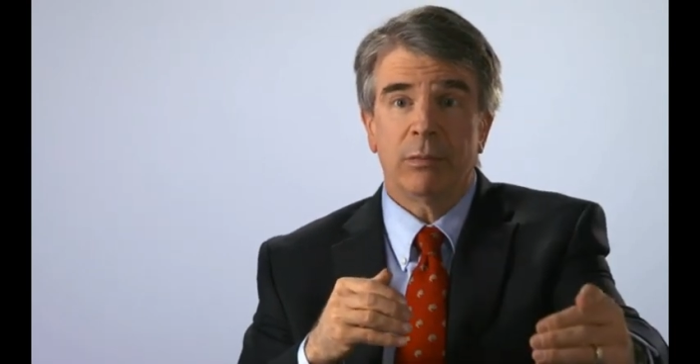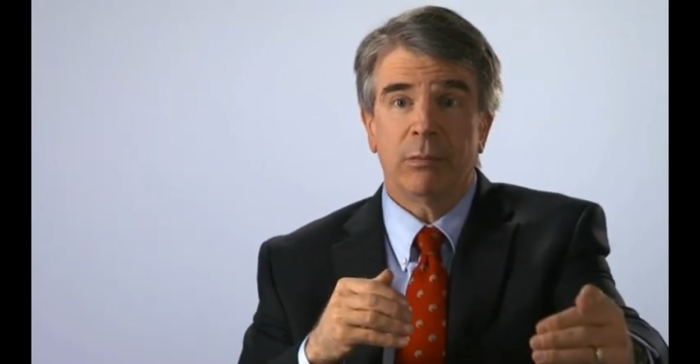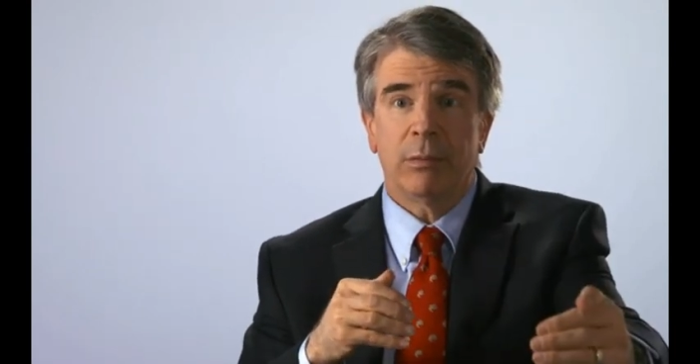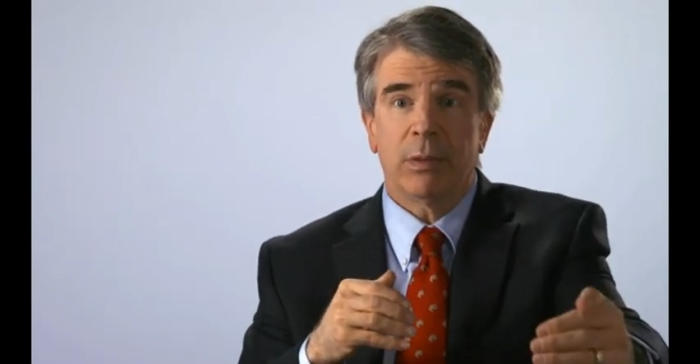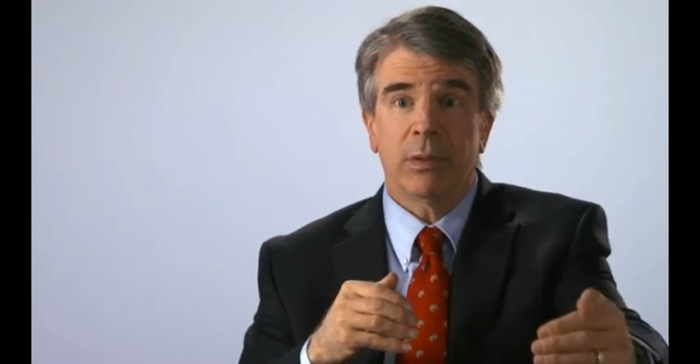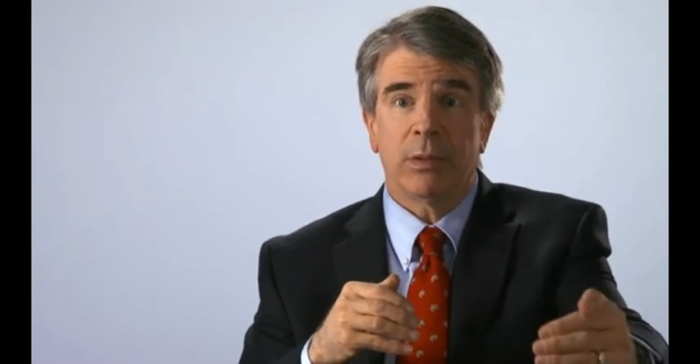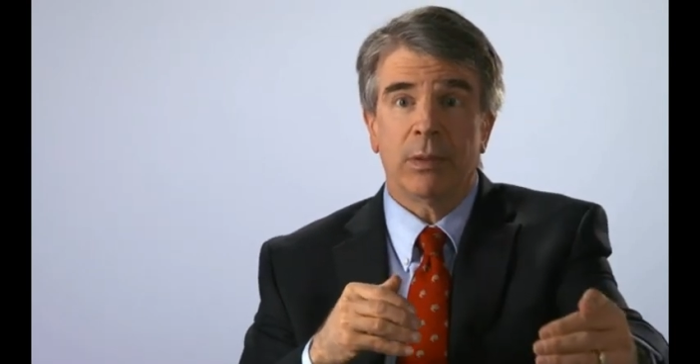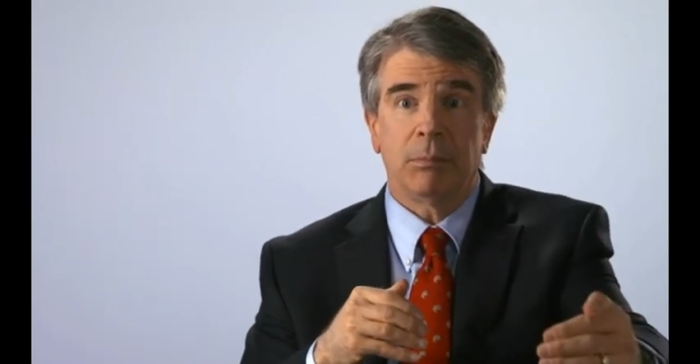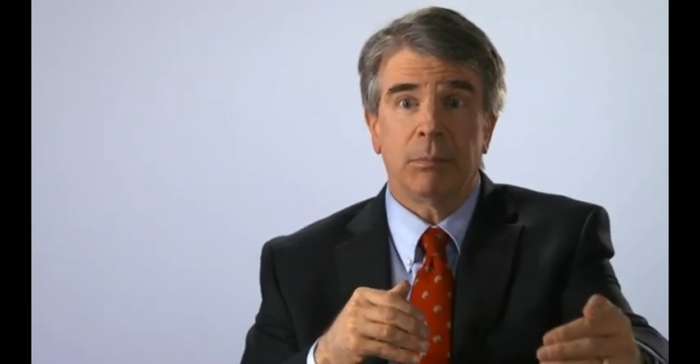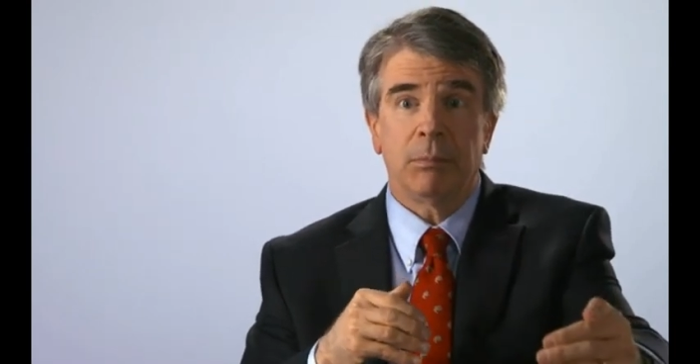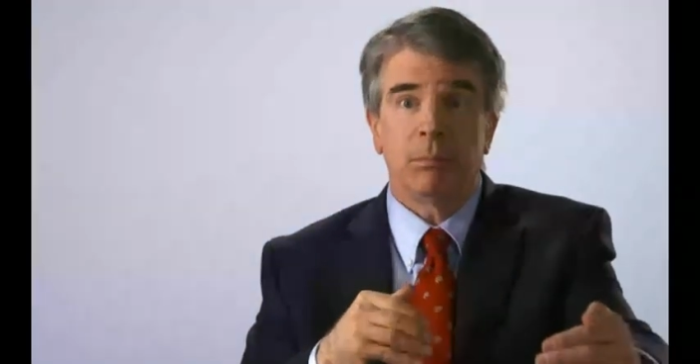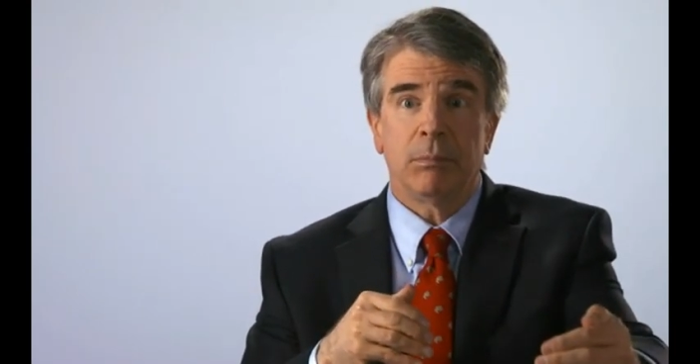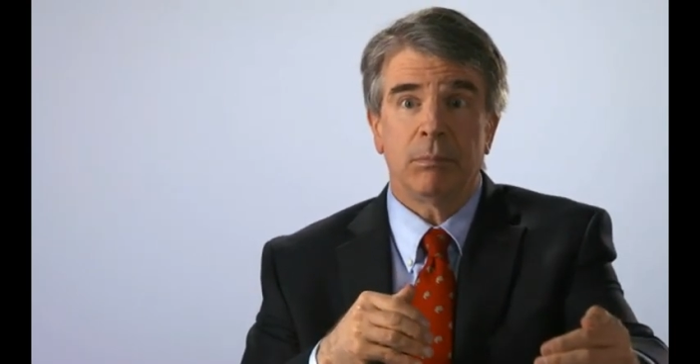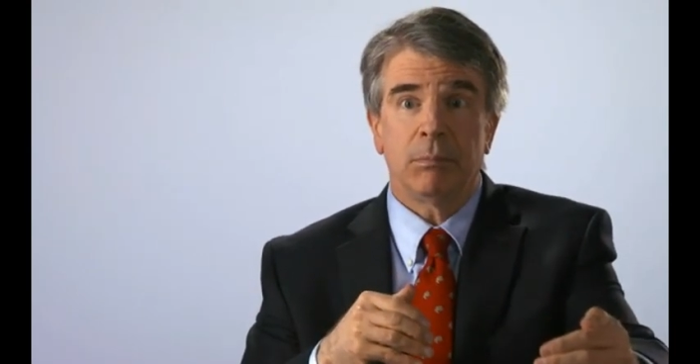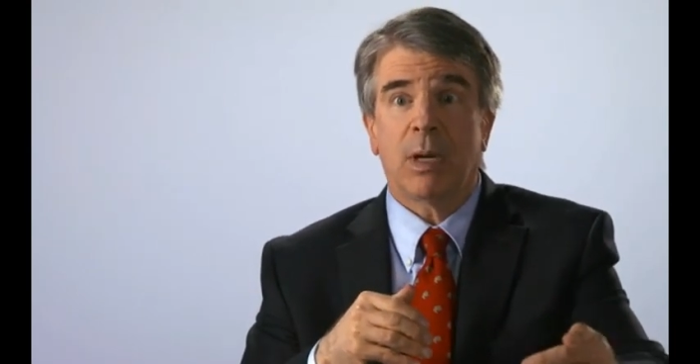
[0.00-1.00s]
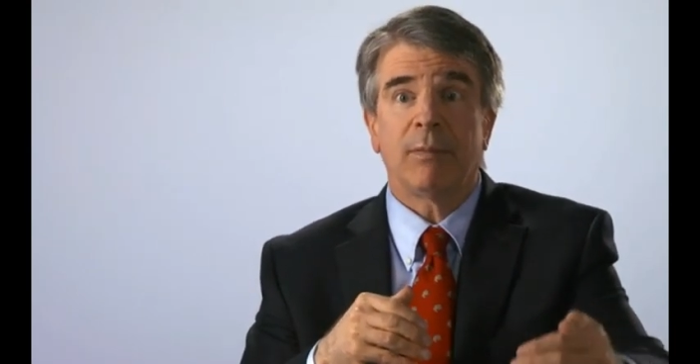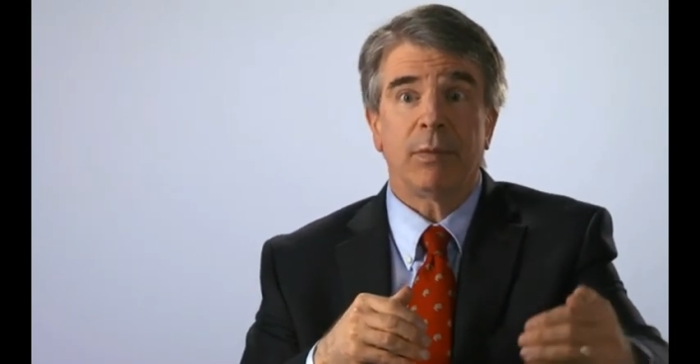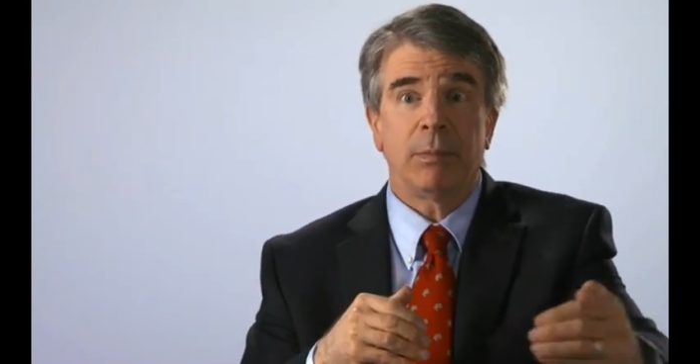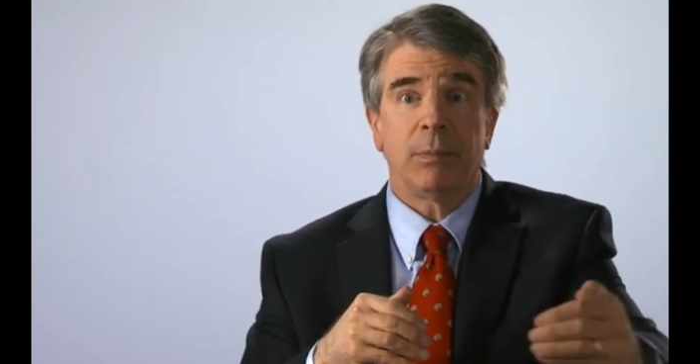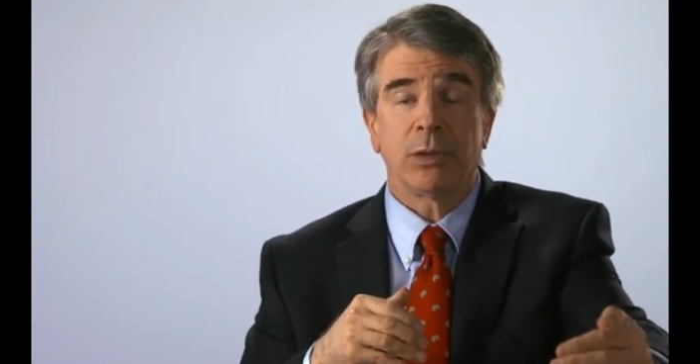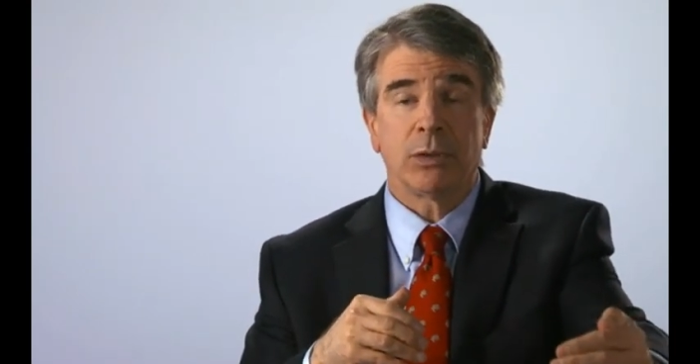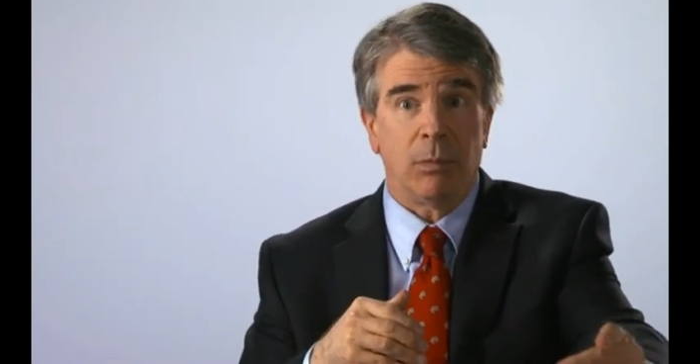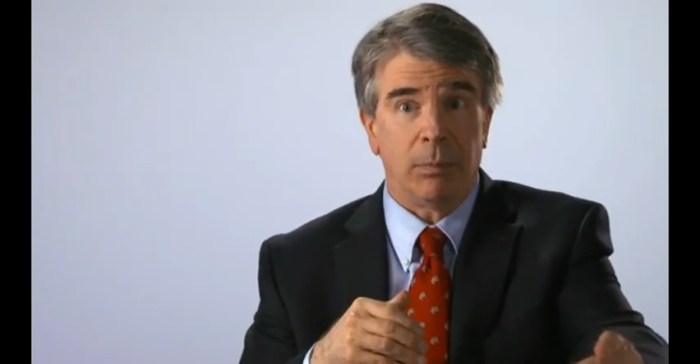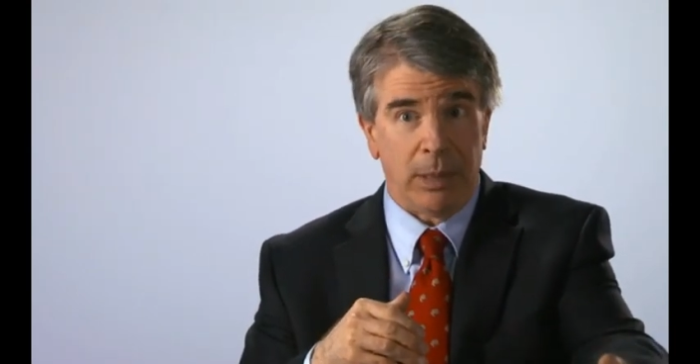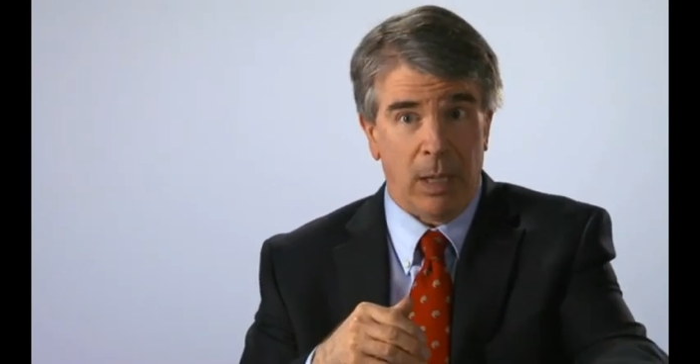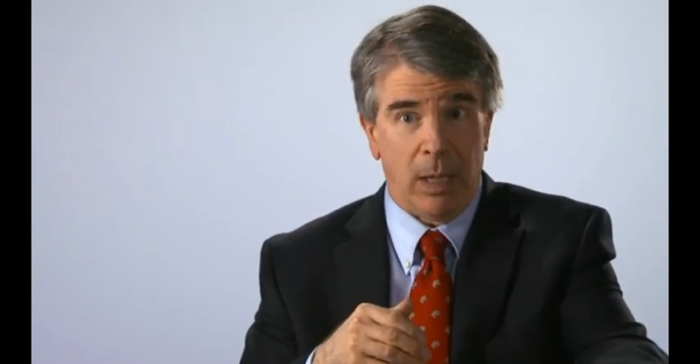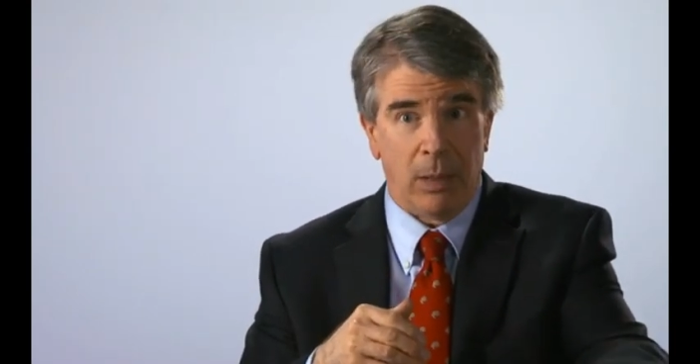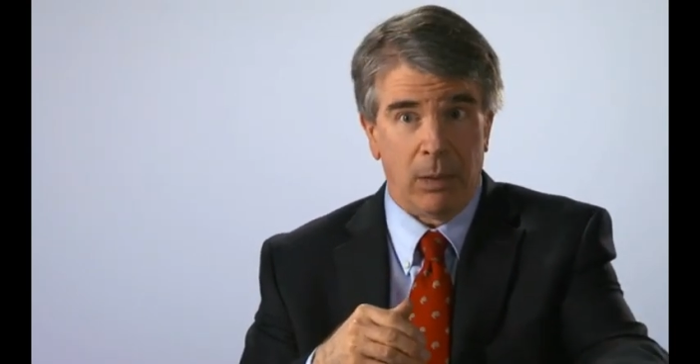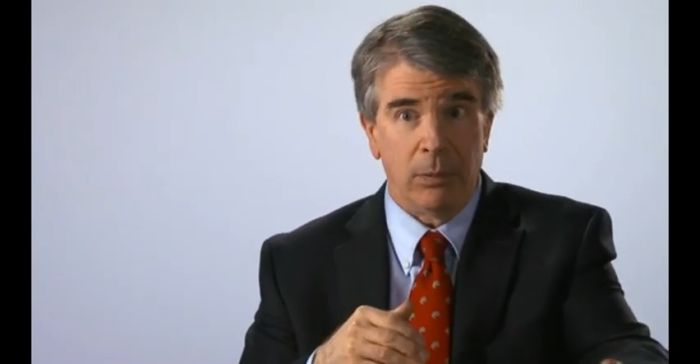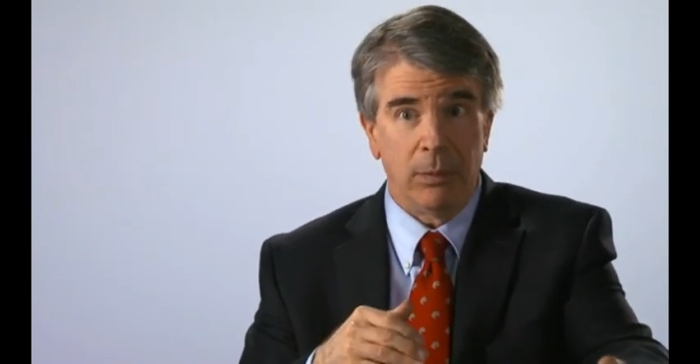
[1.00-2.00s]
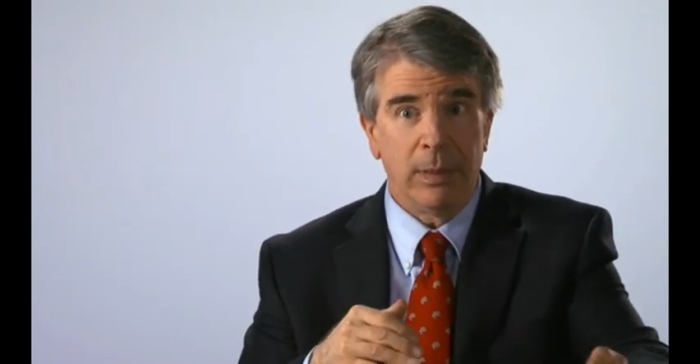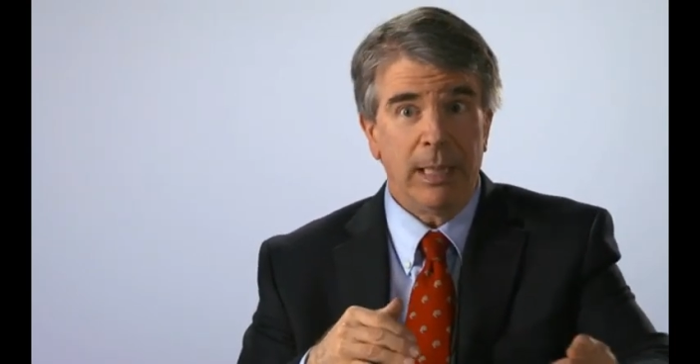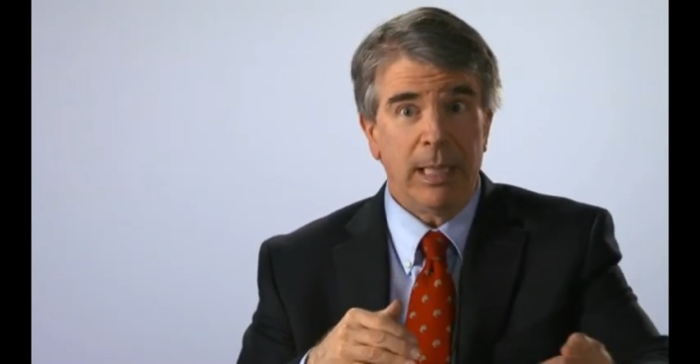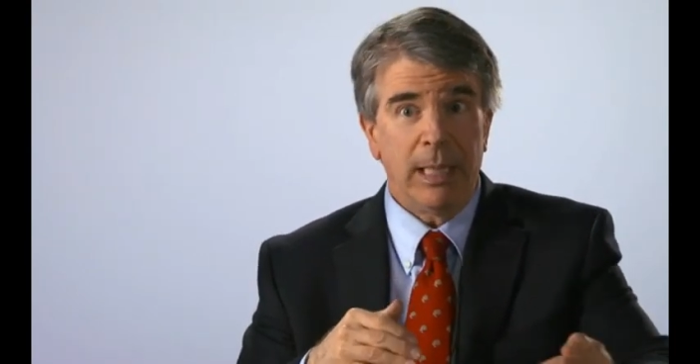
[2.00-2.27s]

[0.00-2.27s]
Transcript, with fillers: where the profit margin will be low,